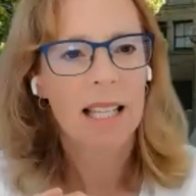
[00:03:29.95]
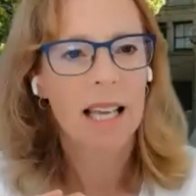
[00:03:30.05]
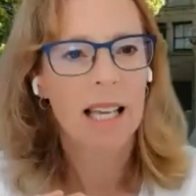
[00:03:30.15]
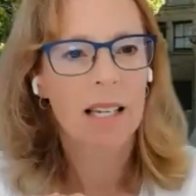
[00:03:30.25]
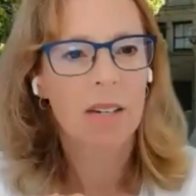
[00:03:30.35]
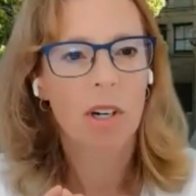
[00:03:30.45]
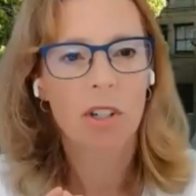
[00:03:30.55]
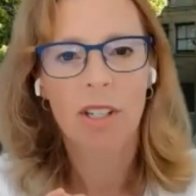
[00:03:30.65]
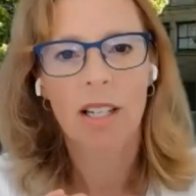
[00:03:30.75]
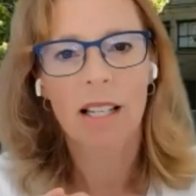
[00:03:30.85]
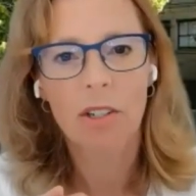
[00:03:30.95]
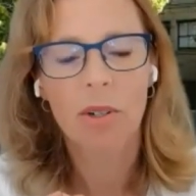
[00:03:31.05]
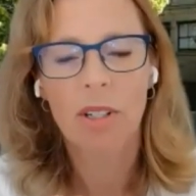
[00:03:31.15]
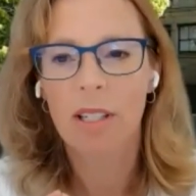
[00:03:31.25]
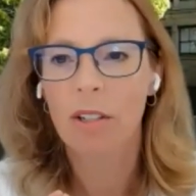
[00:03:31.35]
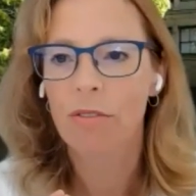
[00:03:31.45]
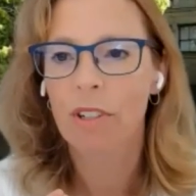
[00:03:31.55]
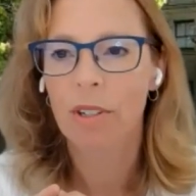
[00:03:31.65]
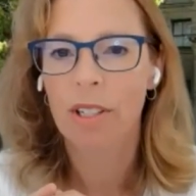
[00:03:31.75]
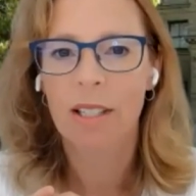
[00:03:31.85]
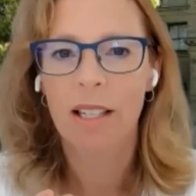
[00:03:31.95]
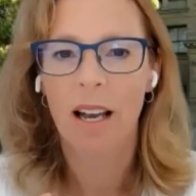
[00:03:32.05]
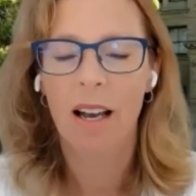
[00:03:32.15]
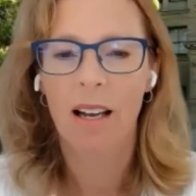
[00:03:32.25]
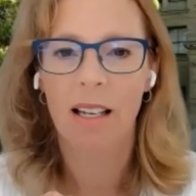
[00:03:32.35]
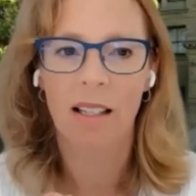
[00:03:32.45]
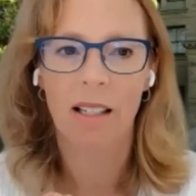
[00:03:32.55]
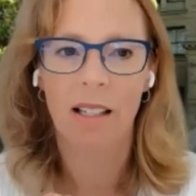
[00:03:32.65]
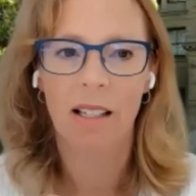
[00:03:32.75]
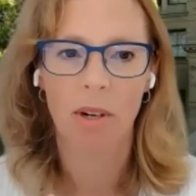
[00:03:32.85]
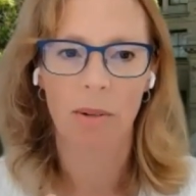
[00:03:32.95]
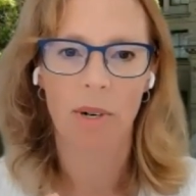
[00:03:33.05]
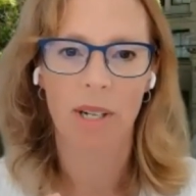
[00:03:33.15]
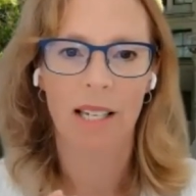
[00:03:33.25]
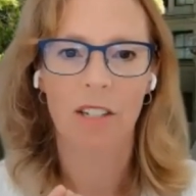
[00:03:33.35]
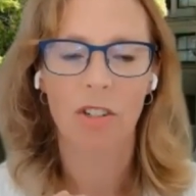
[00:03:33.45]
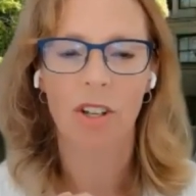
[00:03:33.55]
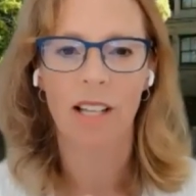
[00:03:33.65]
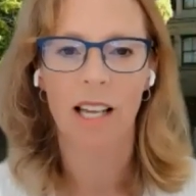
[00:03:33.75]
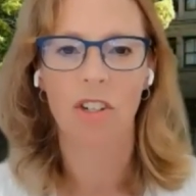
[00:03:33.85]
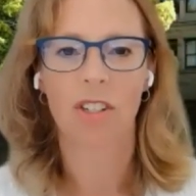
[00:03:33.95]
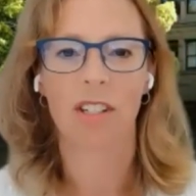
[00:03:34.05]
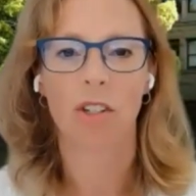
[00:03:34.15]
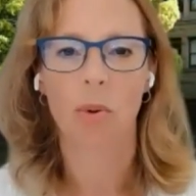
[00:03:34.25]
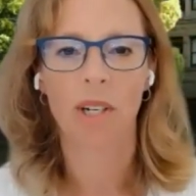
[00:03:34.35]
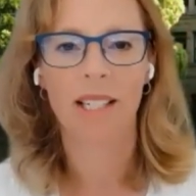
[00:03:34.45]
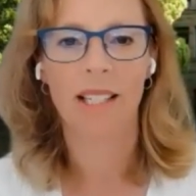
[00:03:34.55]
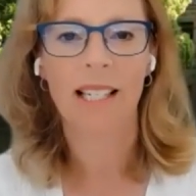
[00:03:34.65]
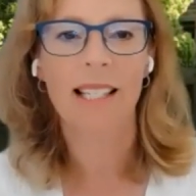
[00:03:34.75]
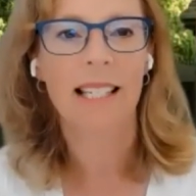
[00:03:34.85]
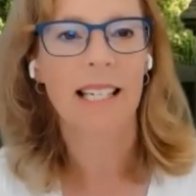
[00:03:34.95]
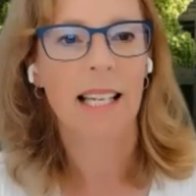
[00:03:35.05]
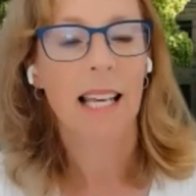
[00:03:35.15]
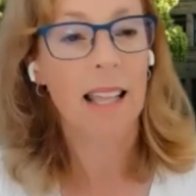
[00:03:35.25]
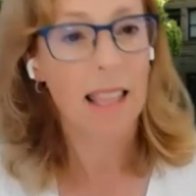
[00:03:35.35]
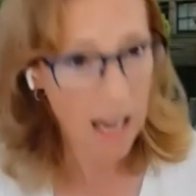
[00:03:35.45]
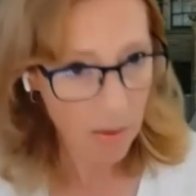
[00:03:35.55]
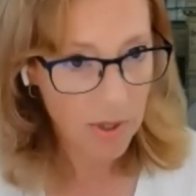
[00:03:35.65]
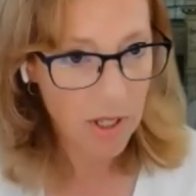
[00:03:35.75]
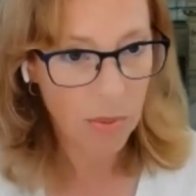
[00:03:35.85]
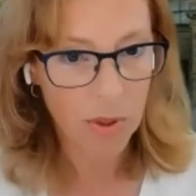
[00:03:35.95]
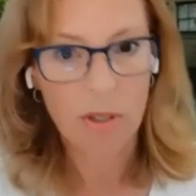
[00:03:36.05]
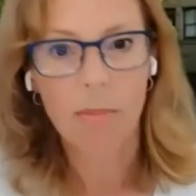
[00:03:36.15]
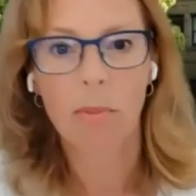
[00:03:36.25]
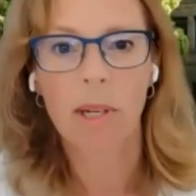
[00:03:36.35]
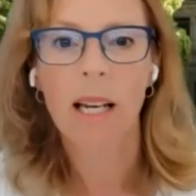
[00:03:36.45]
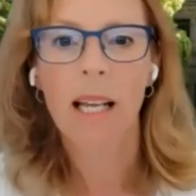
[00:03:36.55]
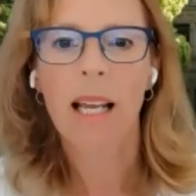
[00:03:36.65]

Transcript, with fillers: Then Russia's electoral interference uh, in the American presidential elections in 2016, that was the worst moment.